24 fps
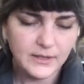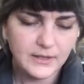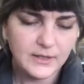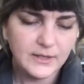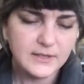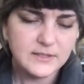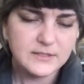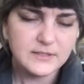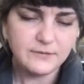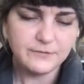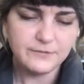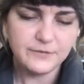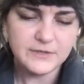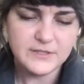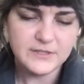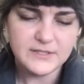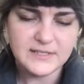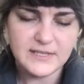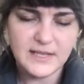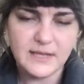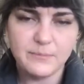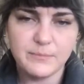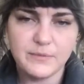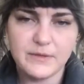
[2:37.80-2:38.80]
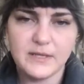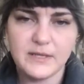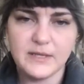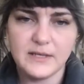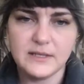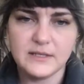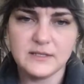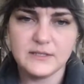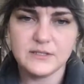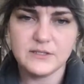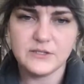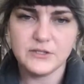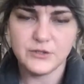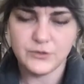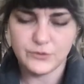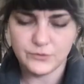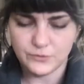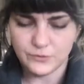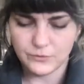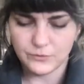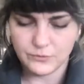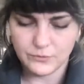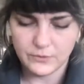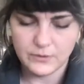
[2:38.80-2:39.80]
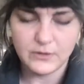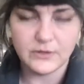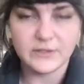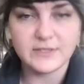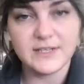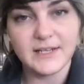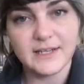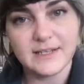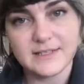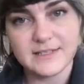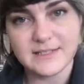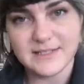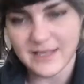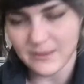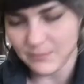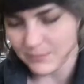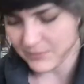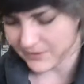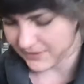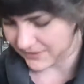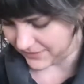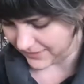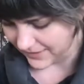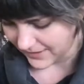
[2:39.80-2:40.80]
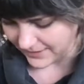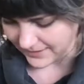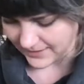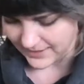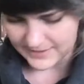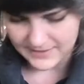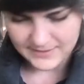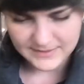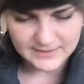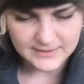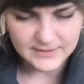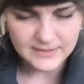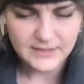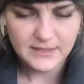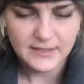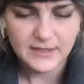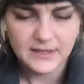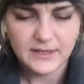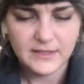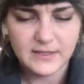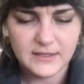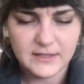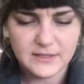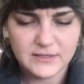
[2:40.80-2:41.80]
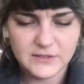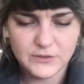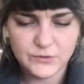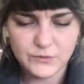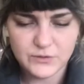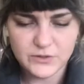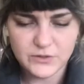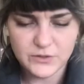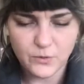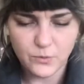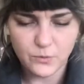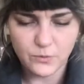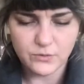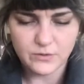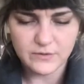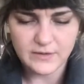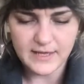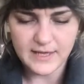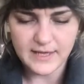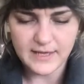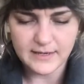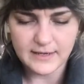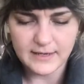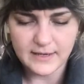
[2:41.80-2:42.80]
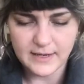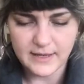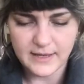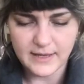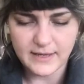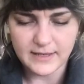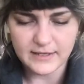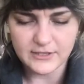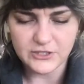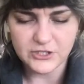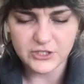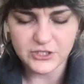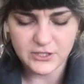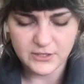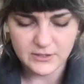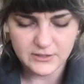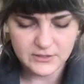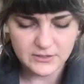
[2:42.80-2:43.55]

So second step, I guess, is to score that edge.